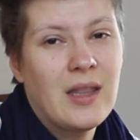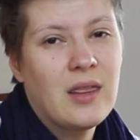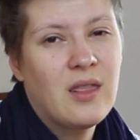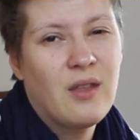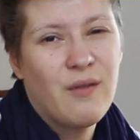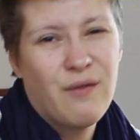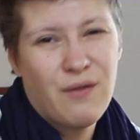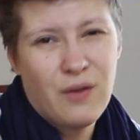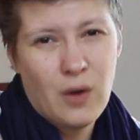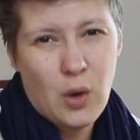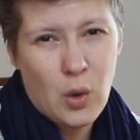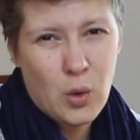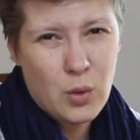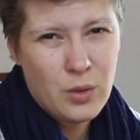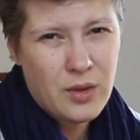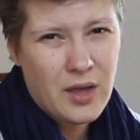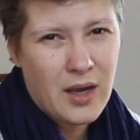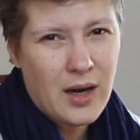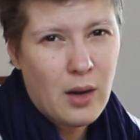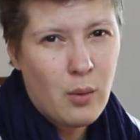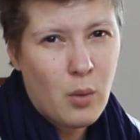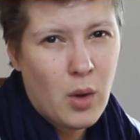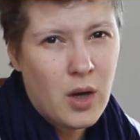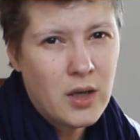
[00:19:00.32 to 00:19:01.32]
get the flow
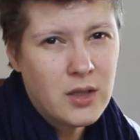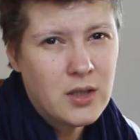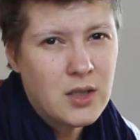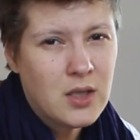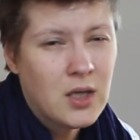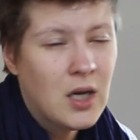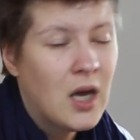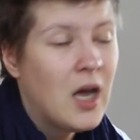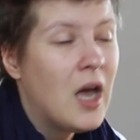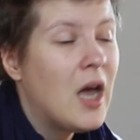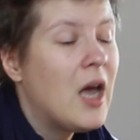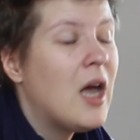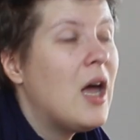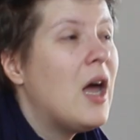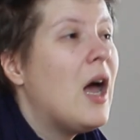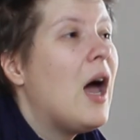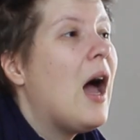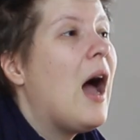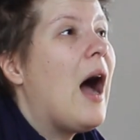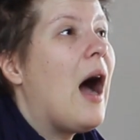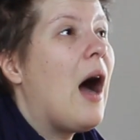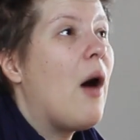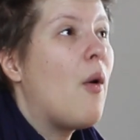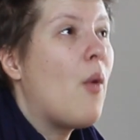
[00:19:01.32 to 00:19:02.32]
that I want.
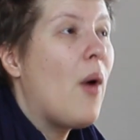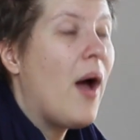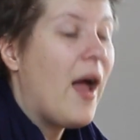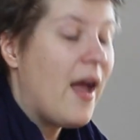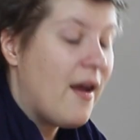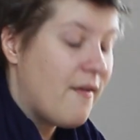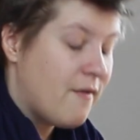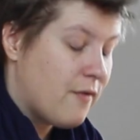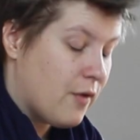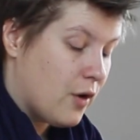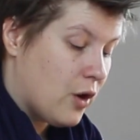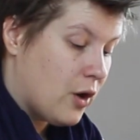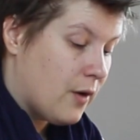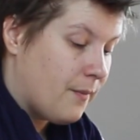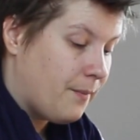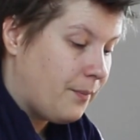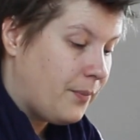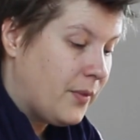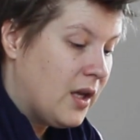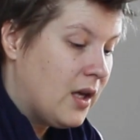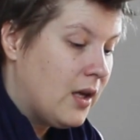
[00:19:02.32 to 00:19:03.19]
However,